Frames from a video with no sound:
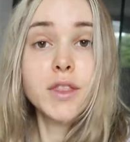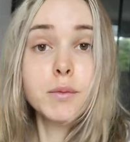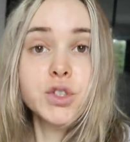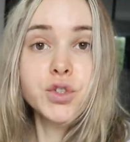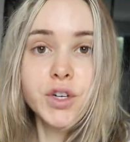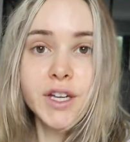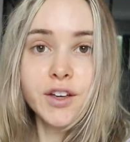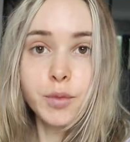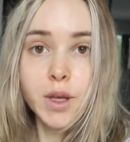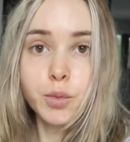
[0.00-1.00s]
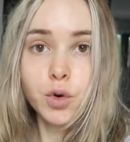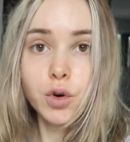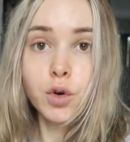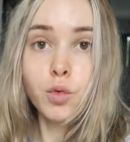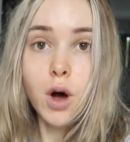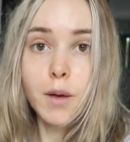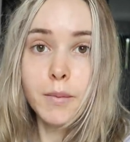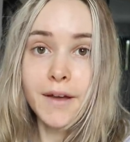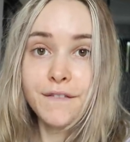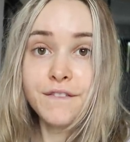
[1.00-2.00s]
the majority of people want
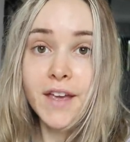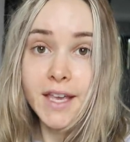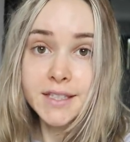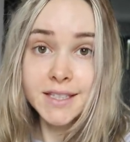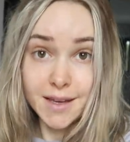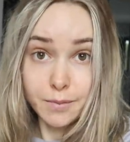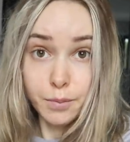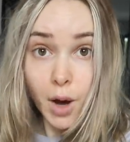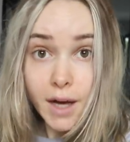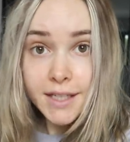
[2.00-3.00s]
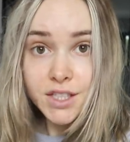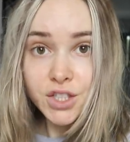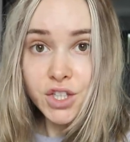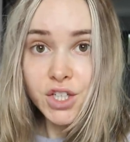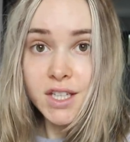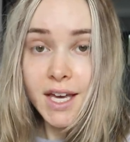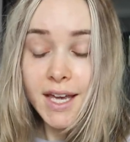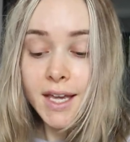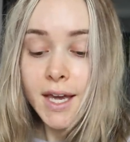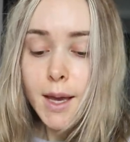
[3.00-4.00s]
my face and body to look
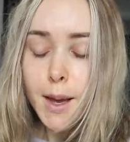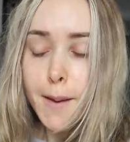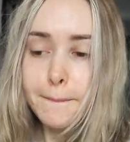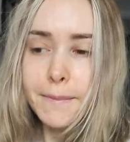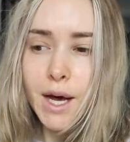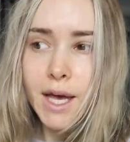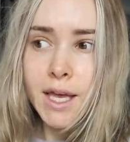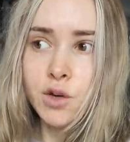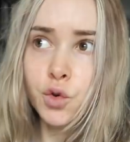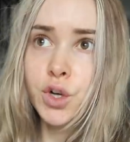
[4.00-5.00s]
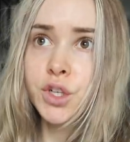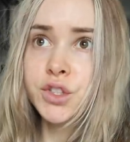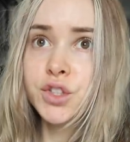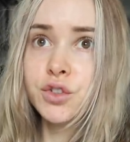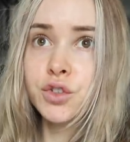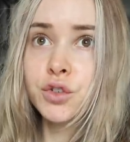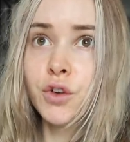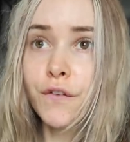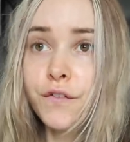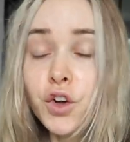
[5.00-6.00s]
like, but in order
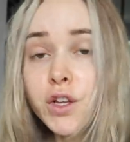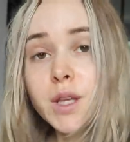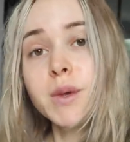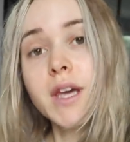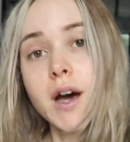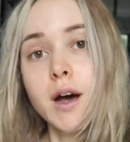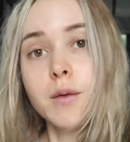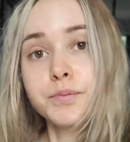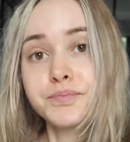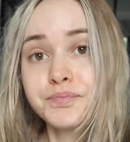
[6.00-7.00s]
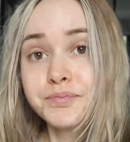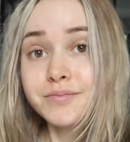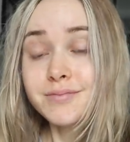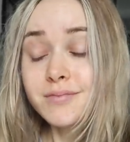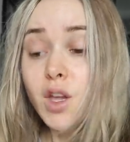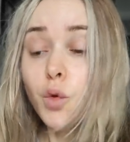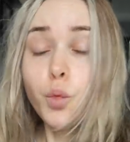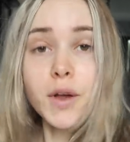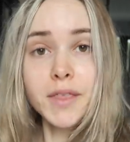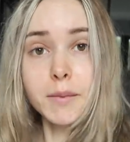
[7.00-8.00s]
to fully become
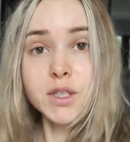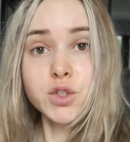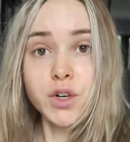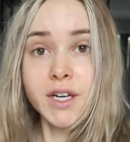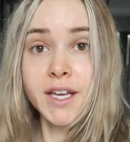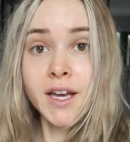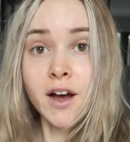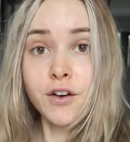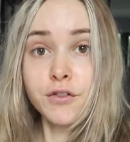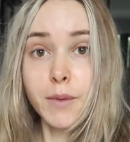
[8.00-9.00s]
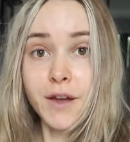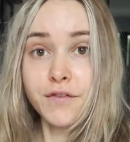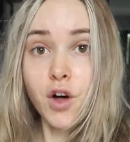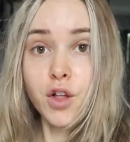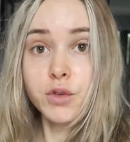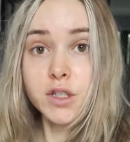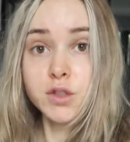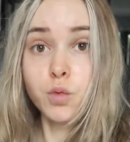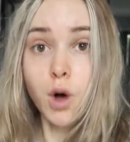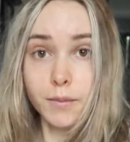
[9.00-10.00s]
what the majority of my
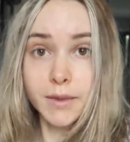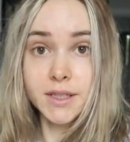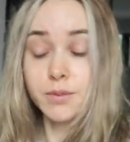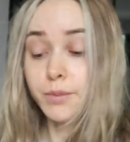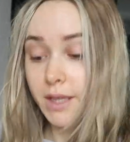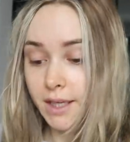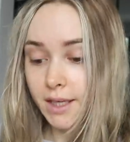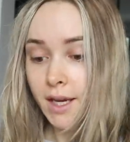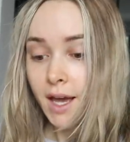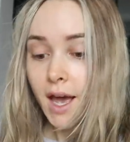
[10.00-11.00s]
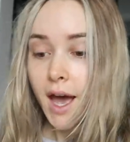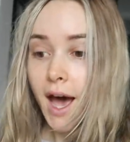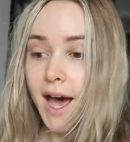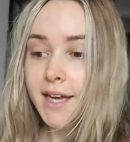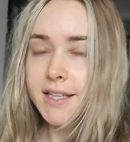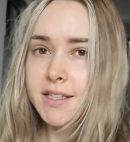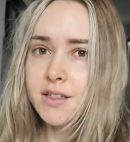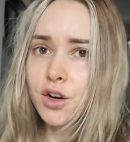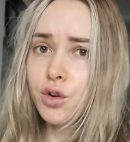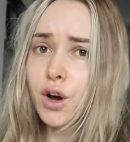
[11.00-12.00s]
followers want me to be, I need to
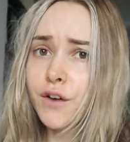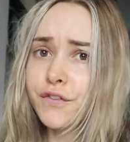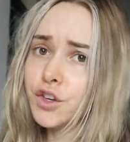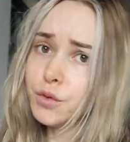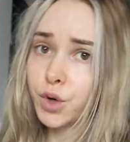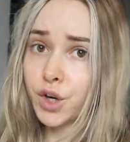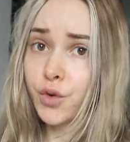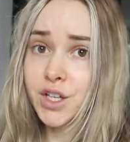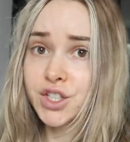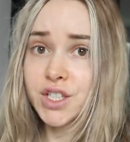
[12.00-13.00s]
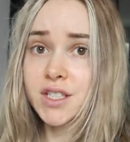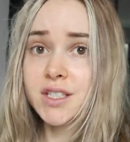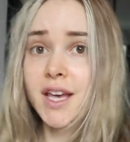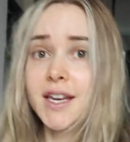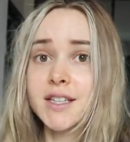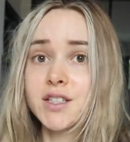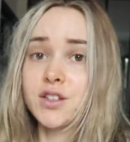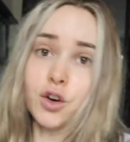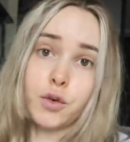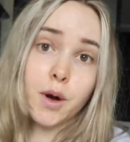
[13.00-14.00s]
know a few more questions. I need to
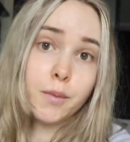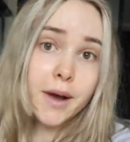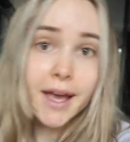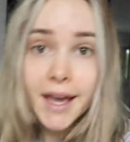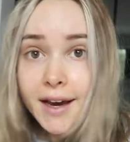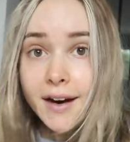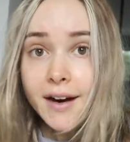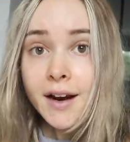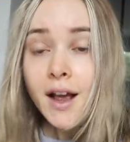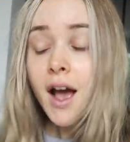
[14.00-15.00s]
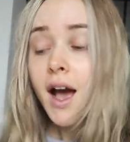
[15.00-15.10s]
know about my hair,